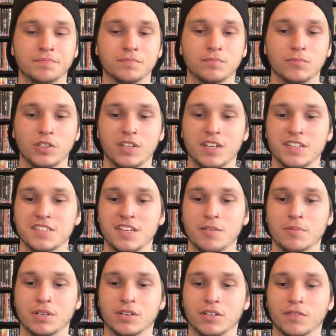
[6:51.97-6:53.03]
what did I say?
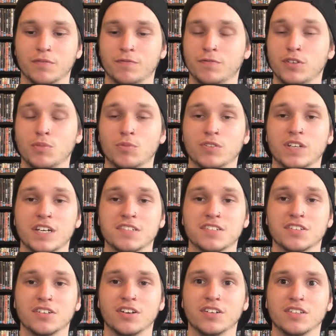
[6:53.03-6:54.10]
We got a few more days
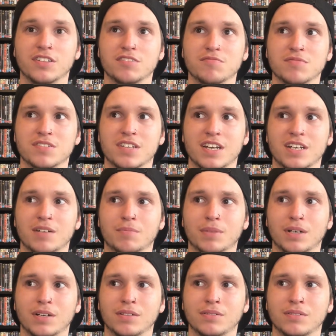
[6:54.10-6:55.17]
to go. This was day
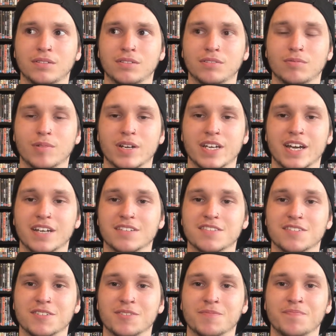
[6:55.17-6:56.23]
number 28,
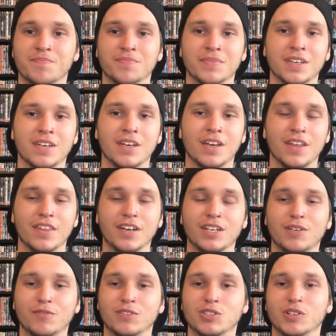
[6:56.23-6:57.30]
so thank
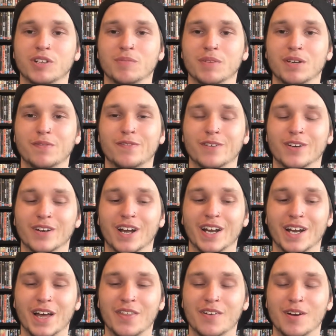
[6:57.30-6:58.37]
you for joining me for
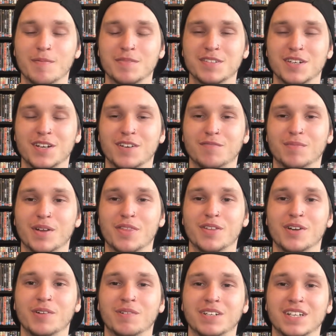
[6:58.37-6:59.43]
another episode of my
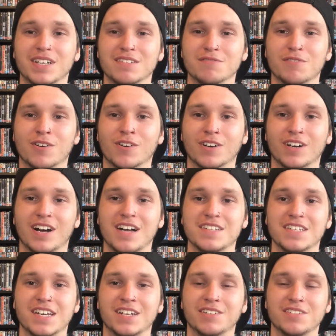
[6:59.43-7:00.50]
31 Days of Horror, guys,
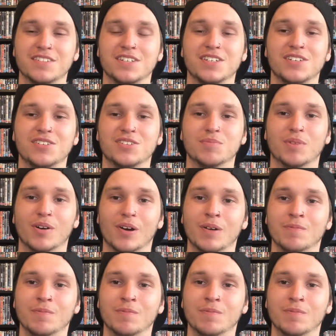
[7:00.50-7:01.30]
and I'll see you tomorrow.